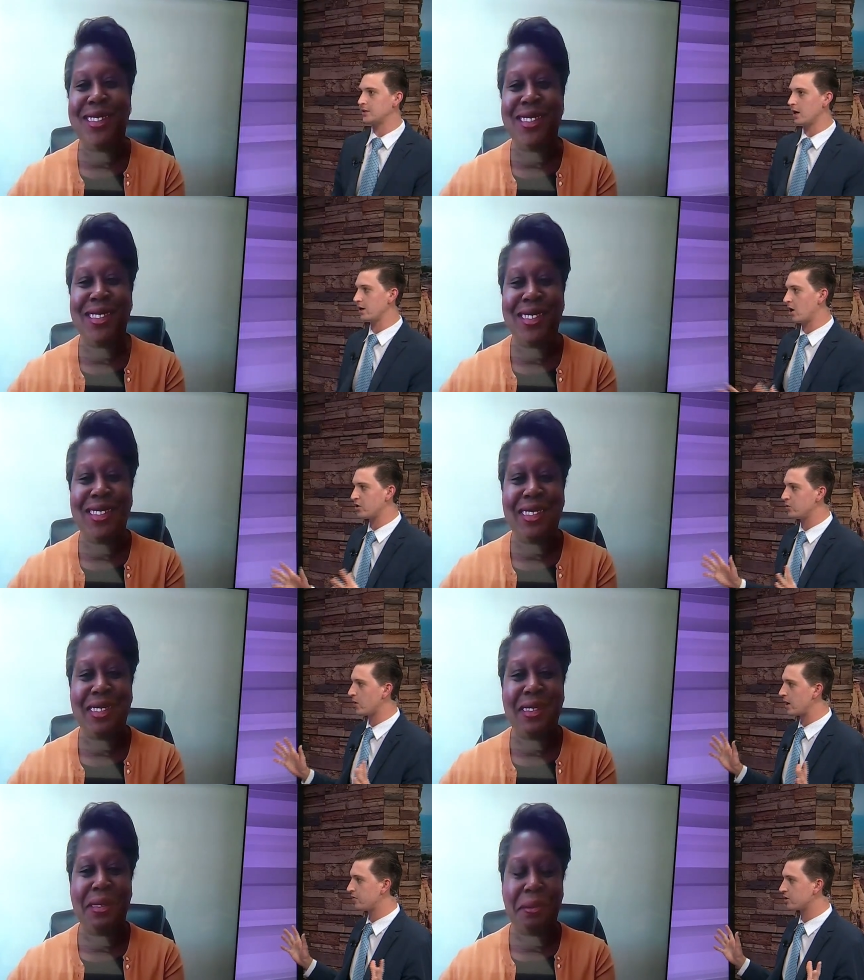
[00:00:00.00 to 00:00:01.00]
Speaker 1: And Tonya, are you
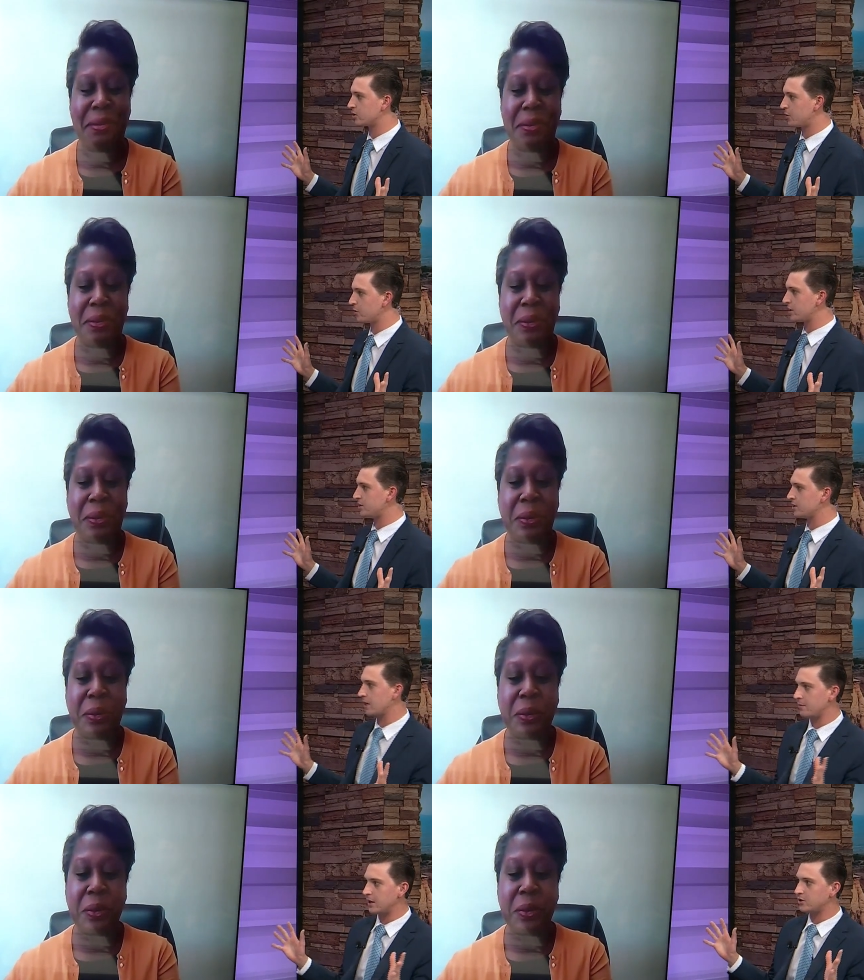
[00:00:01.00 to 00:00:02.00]
ready for spooky
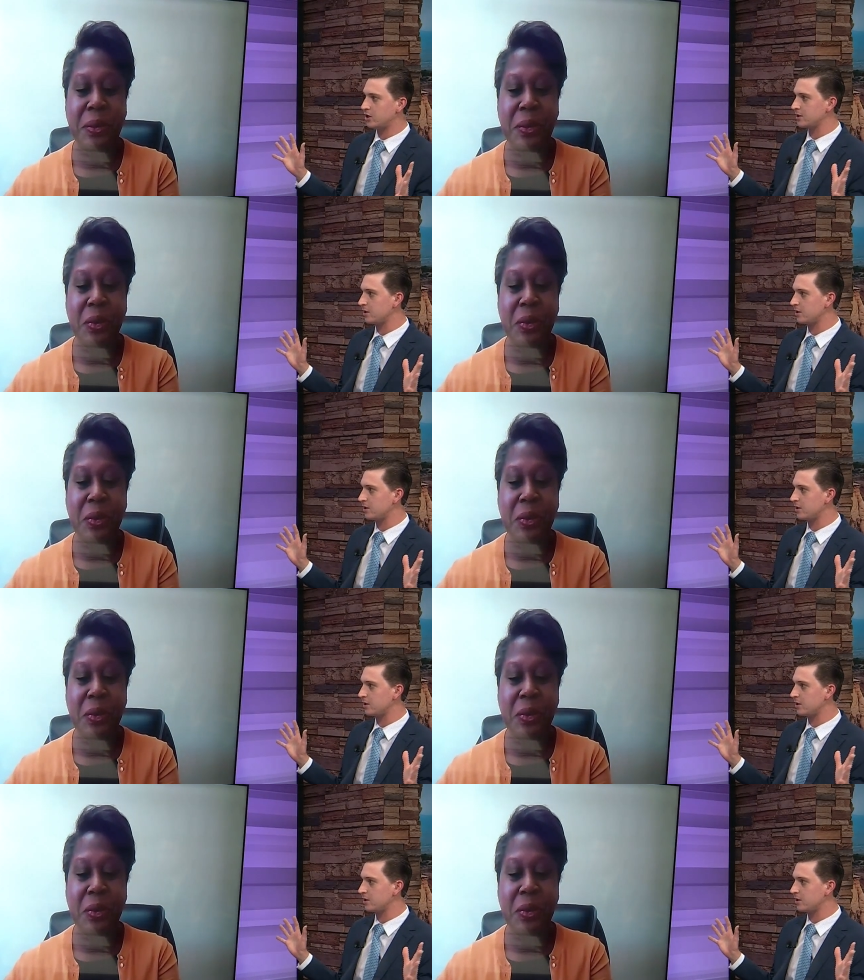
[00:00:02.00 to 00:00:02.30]
season? I mean, it's just